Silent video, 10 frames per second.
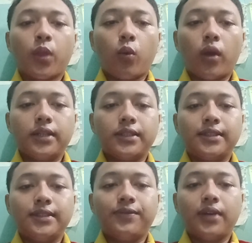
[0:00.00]

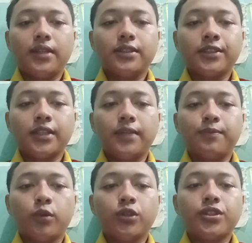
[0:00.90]
While defined
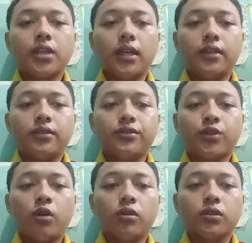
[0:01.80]
inputs, it
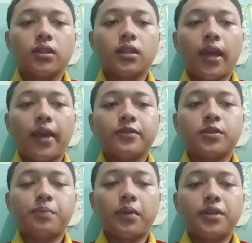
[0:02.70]
should have
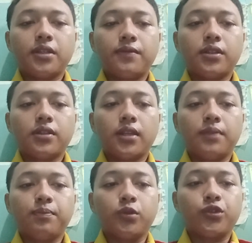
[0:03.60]
specific
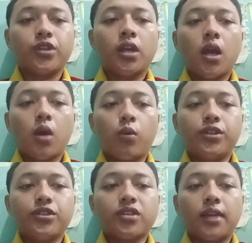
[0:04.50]
inputs,
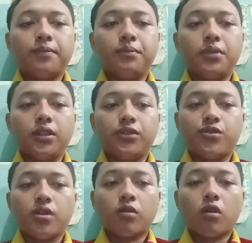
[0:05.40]
which can be
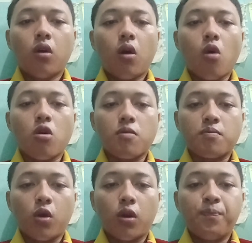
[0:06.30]
0 or
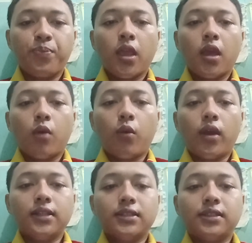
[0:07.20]
more.
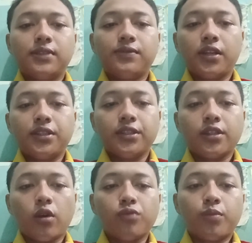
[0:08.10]
While
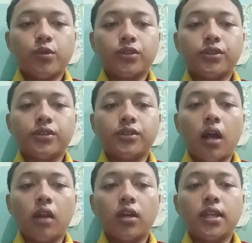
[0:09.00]
defined output, the
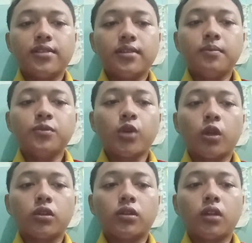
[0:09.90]
algorithm
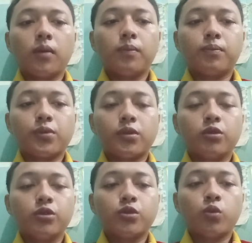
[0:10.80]
should
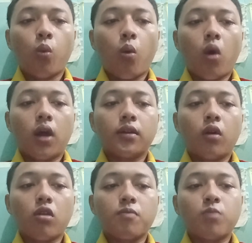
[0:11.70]
produce one
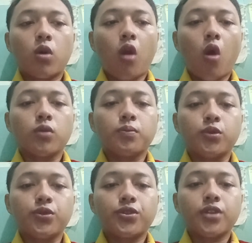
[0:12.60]
or more
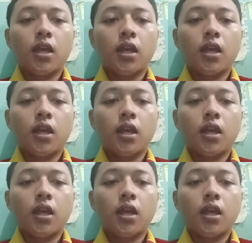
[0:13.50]
outputs.